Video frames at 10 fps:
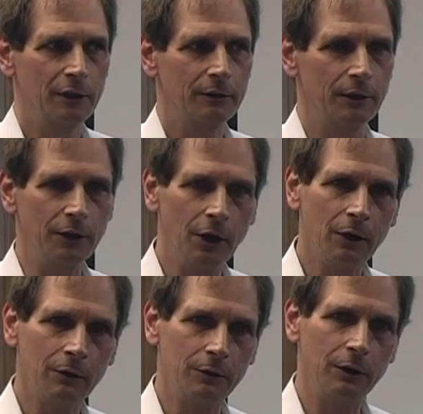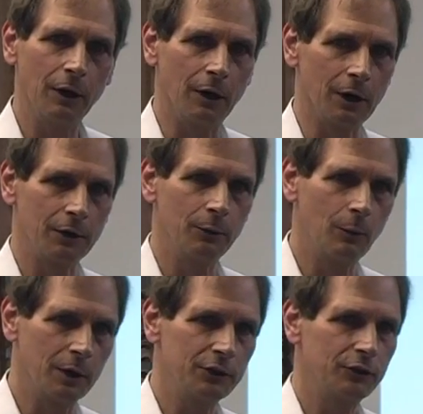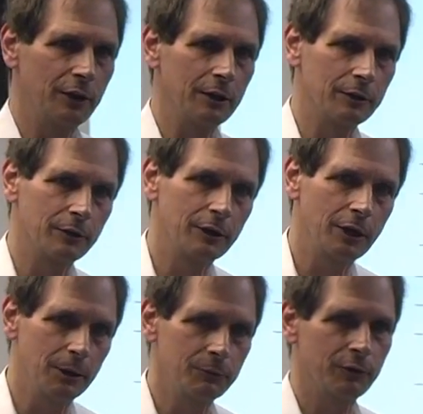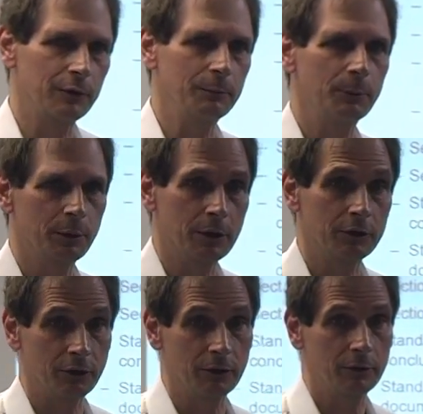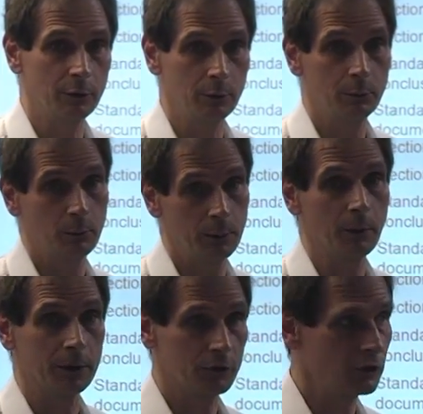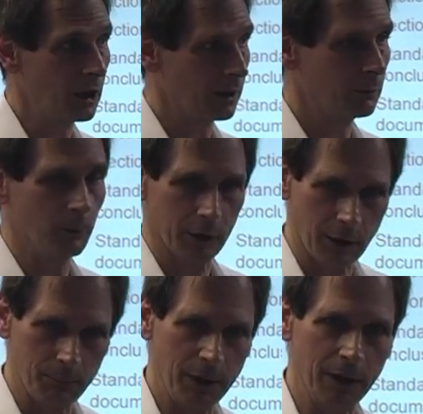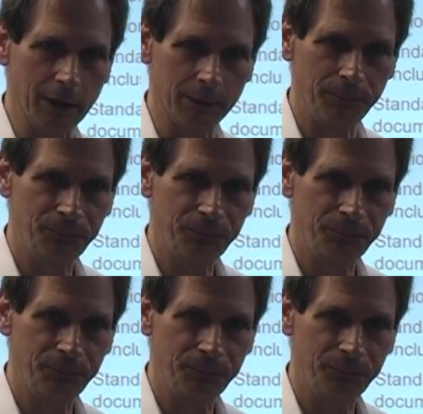The known are the ones that come from the person who we want to check, we want to compare.